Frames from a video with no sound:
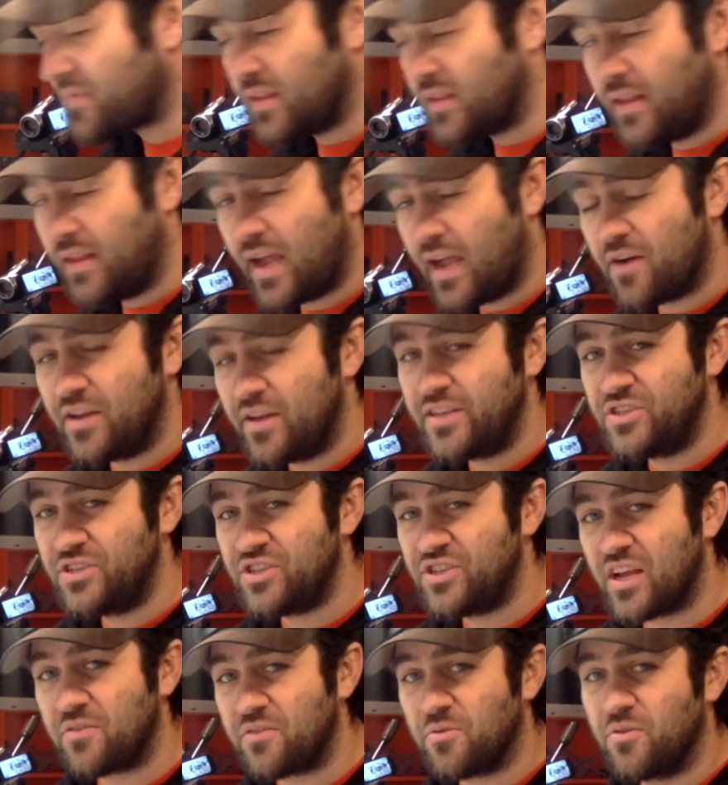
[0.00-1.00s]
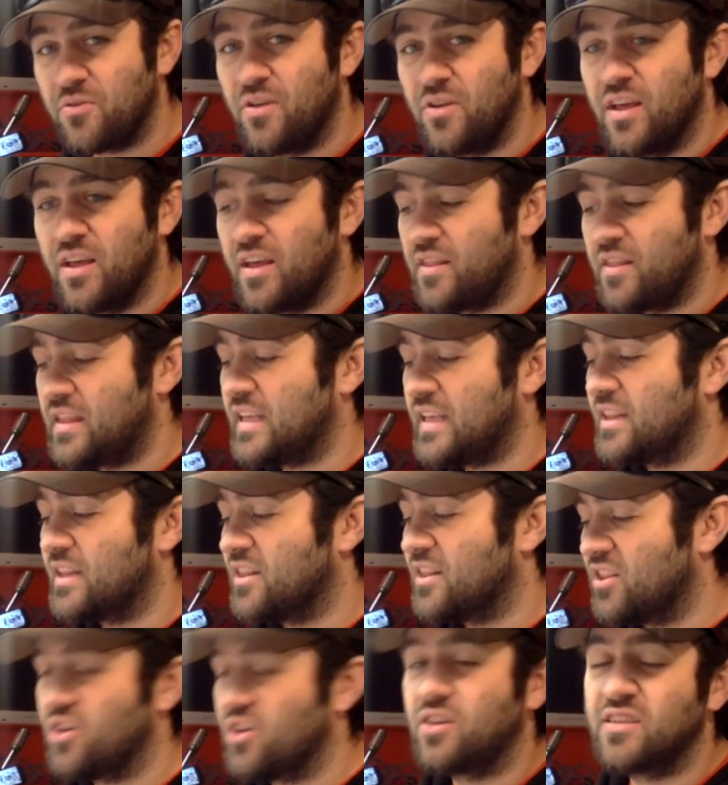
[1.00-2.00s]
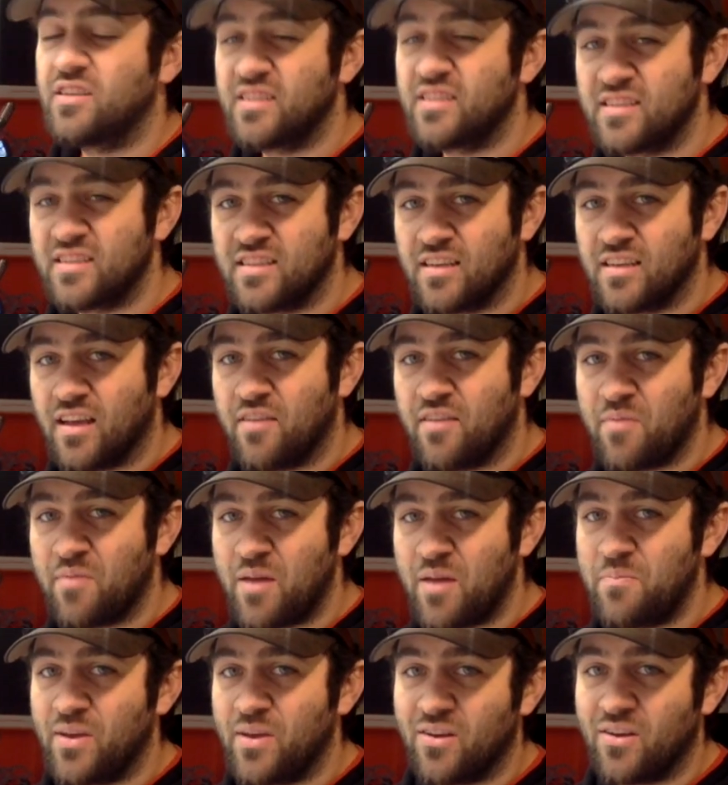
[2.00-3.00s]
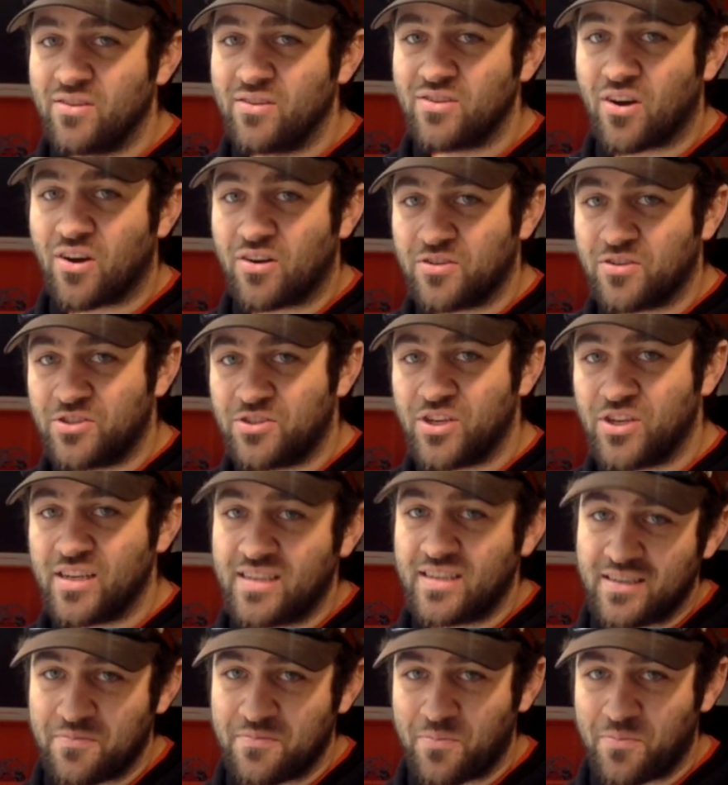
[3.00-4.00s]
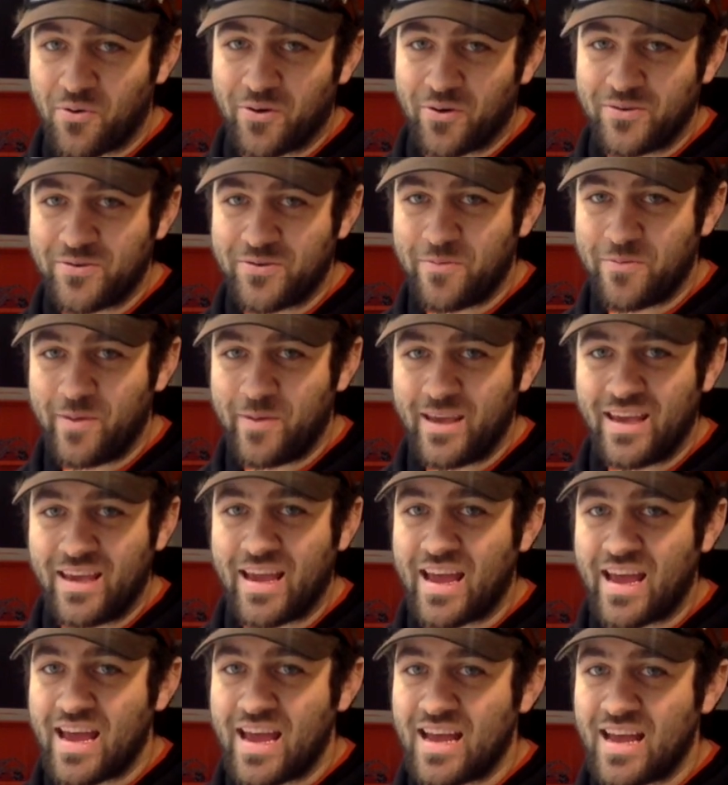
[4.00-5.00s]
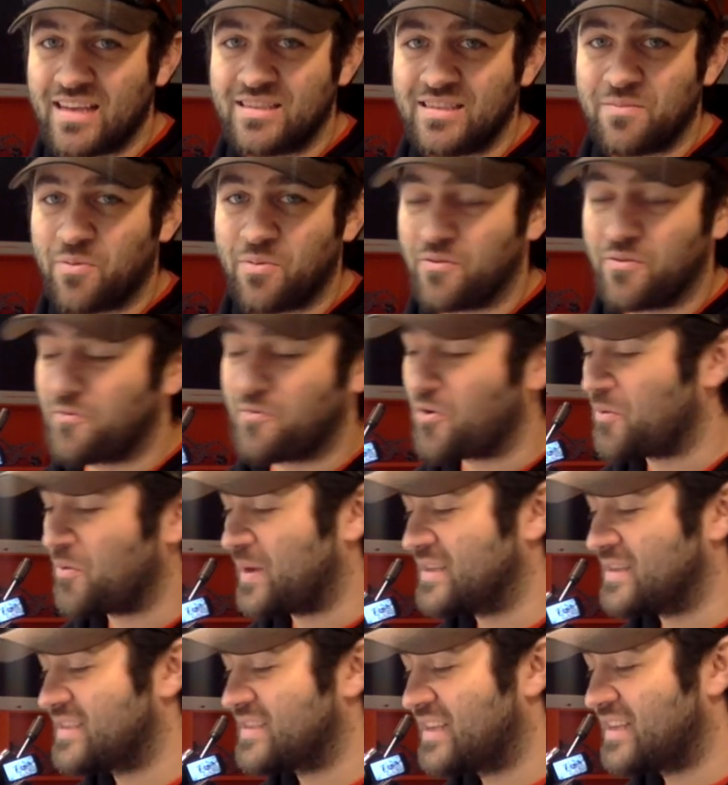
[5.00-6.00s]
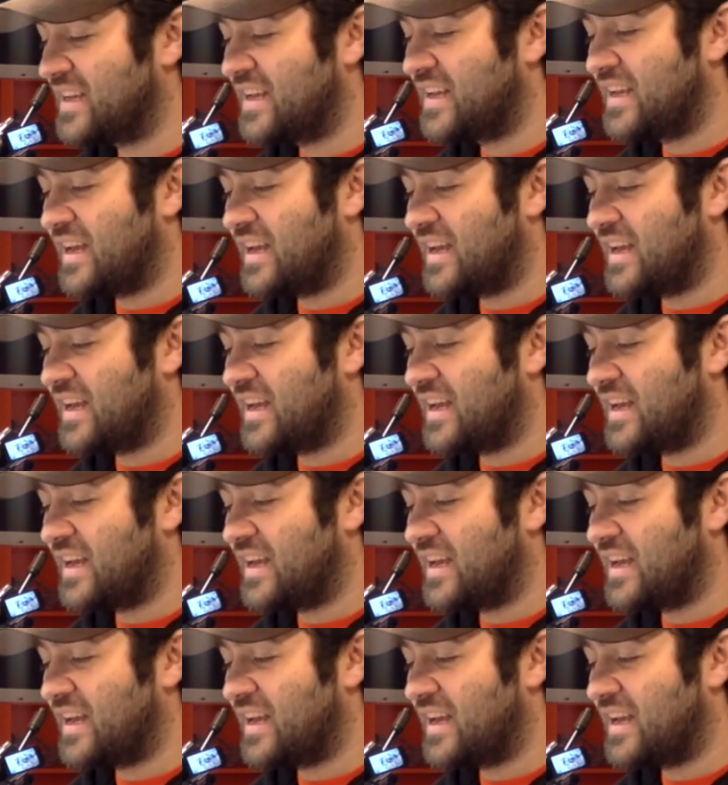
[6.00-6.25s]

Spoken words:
Now, in general, the looks of my builds are just as important to me as the performance.